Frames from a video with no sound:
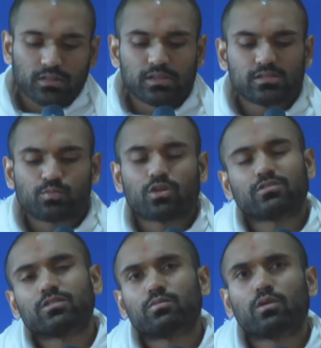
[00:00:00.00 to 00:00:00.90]
This
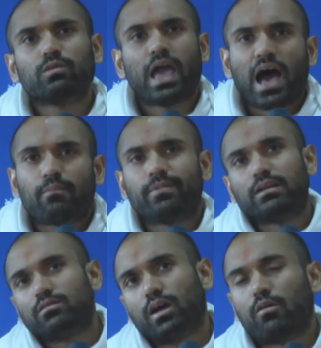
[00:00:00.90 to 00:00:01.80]
prasang probably
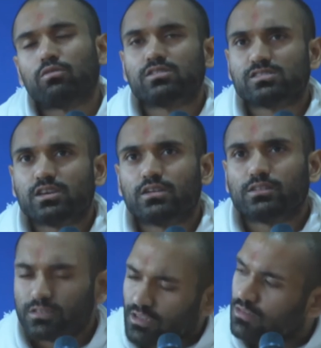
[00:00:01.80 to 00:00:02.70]
happened, I want to say,
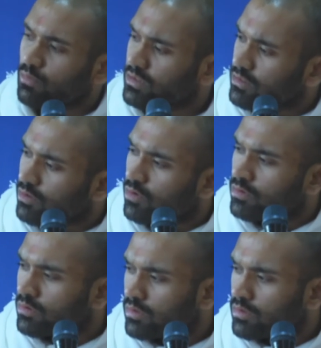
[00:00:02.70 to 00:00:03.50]
6 months ago.